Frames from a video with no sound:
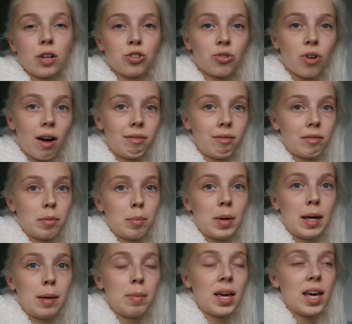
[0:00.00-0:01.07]
striving for
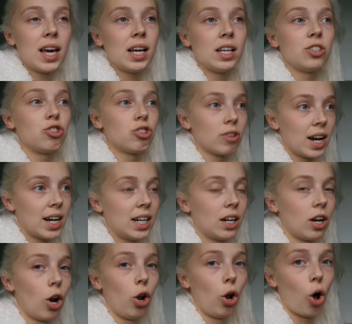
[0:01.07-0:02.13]
PBs,
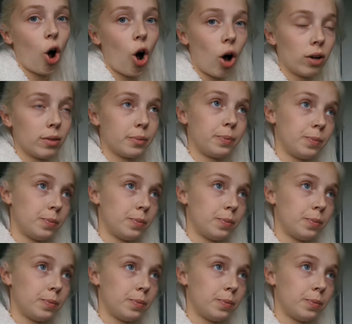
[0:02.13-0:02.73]
training a lot.